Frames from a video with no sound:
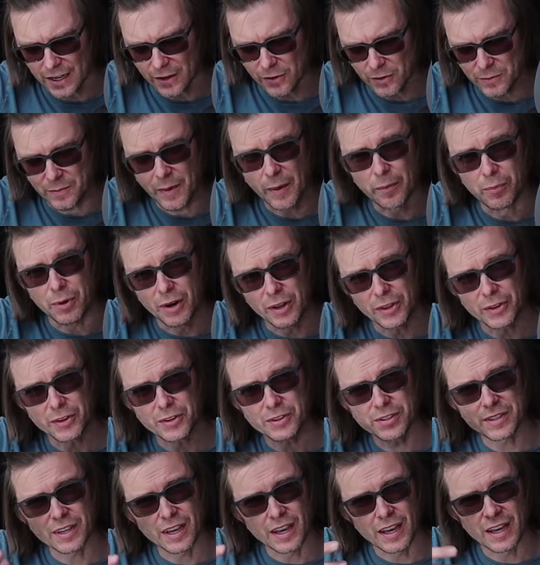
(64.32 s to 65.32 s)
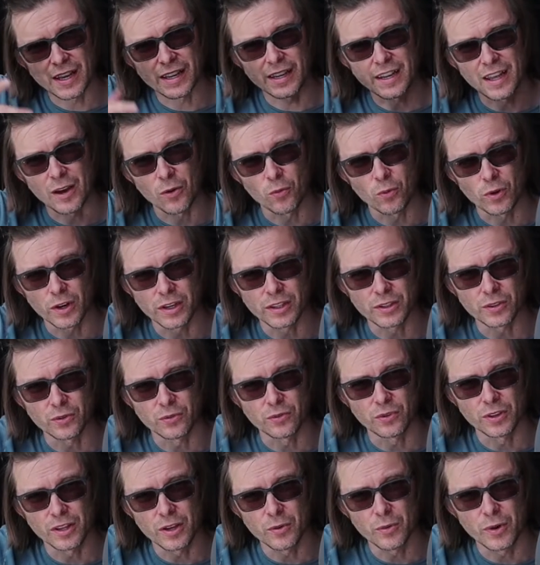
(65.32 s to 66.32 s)
with my brother's, and it worked
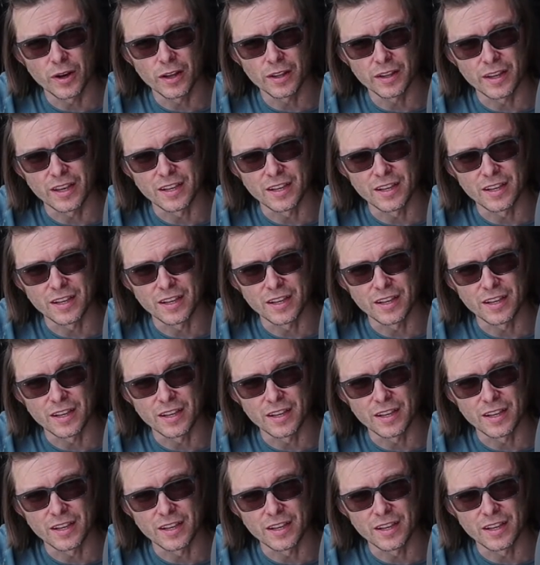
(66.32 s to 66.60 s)
really well.